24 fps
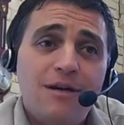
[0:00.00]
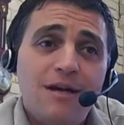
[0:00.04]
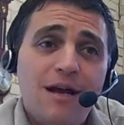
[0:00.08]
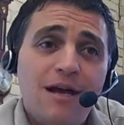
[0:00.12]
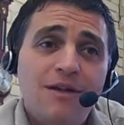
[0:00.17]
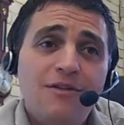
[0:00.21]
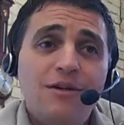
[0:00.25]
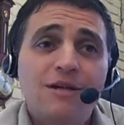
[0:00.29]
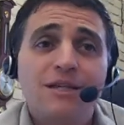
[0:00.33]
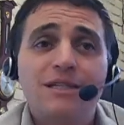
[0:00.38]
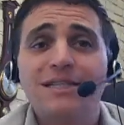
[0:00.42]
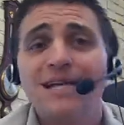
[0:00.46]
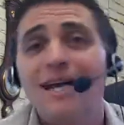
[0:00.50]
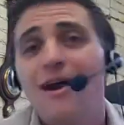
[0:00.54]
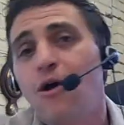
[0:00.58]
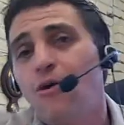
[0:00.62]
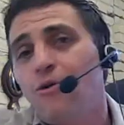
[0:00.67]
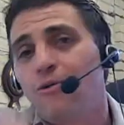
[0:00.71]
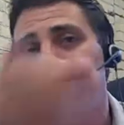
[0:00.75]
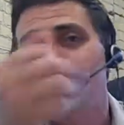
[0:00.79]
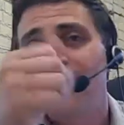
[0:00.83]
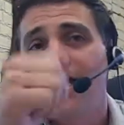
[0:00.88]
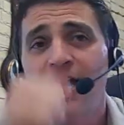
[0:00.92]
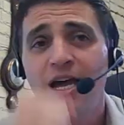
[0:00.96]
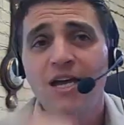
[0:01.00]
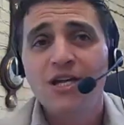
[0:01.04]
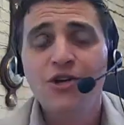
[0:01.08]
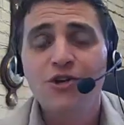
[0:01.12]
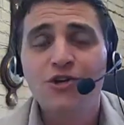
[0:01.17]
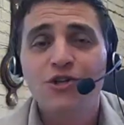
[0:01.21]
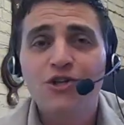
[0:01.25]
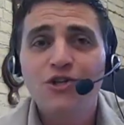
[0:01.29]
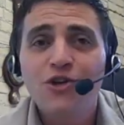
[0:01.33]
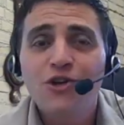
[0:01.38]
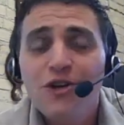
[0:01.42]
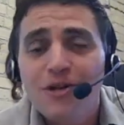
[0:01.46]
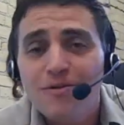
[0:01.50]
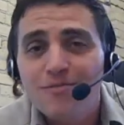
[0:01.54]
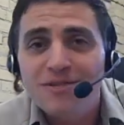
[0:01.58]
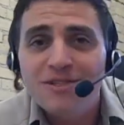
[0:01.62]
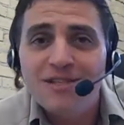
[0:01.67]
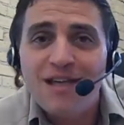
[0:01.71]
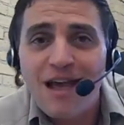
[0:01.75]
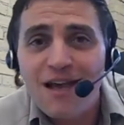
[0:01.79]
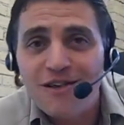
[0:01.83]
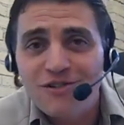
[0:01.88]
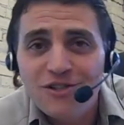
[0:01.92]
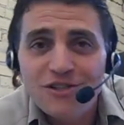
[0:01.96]
And they're going to say, oh, your
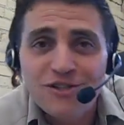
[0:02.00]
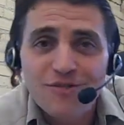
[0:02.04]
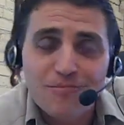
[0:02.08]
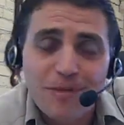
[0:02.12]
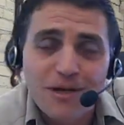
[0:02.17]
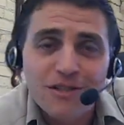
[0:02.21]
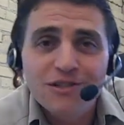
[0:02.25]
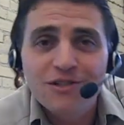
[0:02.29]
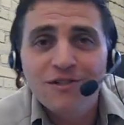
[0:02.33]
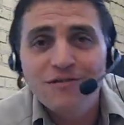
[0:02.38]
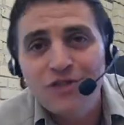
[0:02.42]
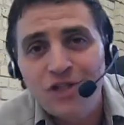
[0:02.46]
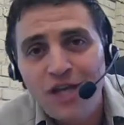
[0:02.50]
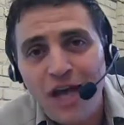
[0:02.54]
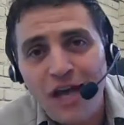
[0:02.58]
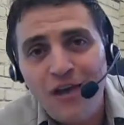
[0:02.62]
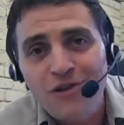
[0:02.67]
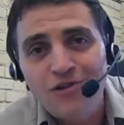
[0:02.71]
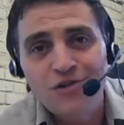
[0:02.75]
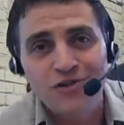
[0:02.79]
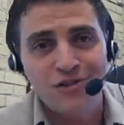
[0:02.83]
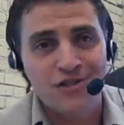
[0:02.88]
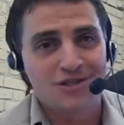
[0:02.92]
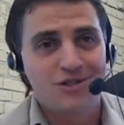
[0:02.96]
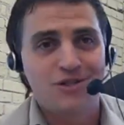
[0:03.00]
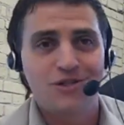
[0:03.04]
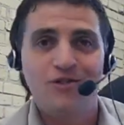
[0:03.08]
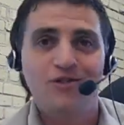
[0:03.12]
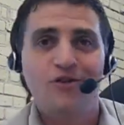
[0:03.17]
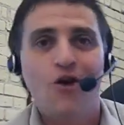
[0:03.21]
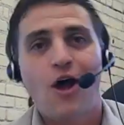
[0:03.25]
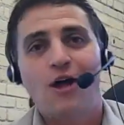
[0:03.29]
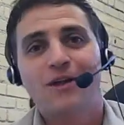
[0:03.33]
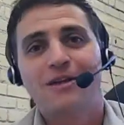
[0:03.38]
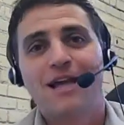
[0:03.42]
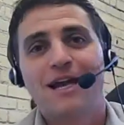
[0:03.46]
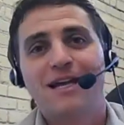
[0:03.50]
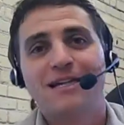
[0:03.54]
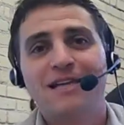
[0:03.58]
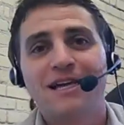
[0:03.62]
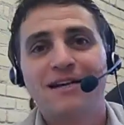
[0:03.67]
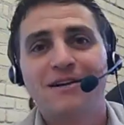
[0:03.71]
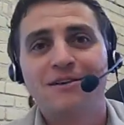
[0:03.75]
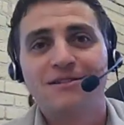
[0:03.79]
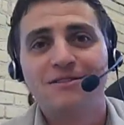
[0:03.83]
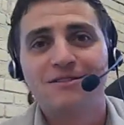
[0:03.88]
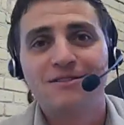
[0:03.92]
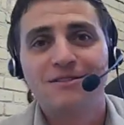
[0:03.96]
circumstances must have changed since you got that
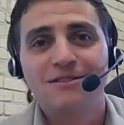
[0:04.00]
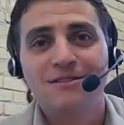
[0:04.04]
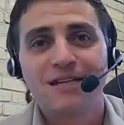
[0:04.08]
letter.